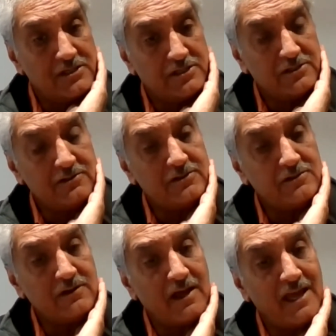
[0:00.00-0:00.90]
due
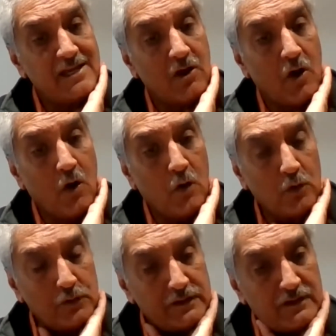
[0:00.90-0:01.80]
to an
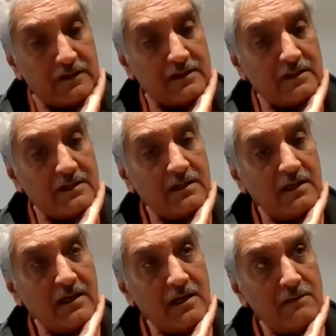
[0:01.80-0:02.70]
old
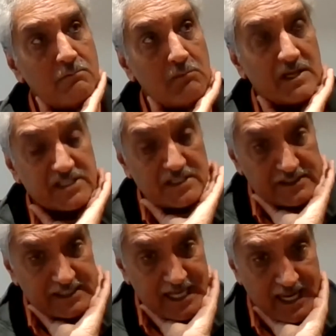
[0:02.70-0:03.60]
uh,
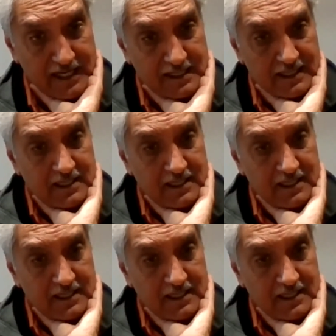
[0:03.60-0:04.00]
muscle tear